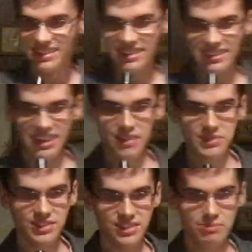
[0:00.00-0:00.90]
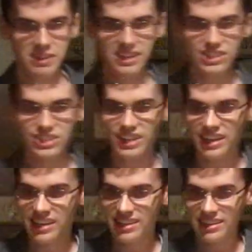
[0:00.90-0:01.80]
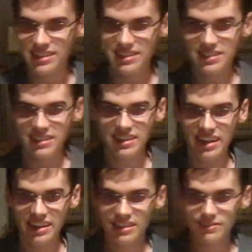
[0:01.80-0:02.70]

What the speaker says: That was the speech, and this is the end